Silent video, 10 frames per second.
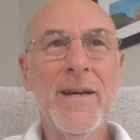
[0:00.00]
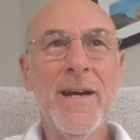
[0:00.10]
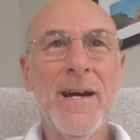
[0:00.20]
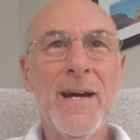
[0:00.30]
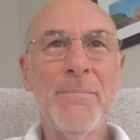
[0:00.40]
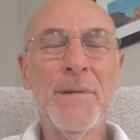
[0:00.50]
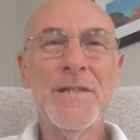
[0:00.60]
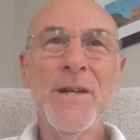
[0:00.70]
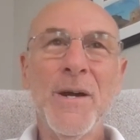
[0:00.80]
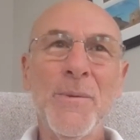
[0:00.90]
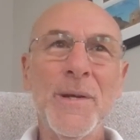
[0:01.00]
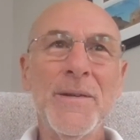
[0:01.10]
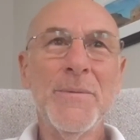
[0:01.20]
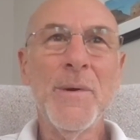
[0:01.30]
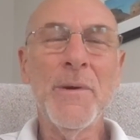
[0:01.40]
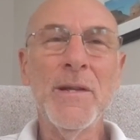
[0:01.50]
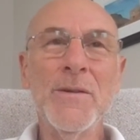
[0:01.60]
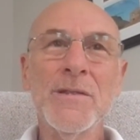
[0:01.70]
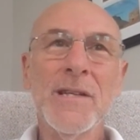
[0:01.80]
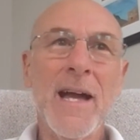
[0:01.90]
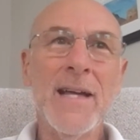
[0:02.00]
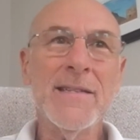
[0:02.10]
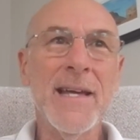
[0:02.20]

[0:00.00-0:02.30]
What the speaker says: But when we lose guys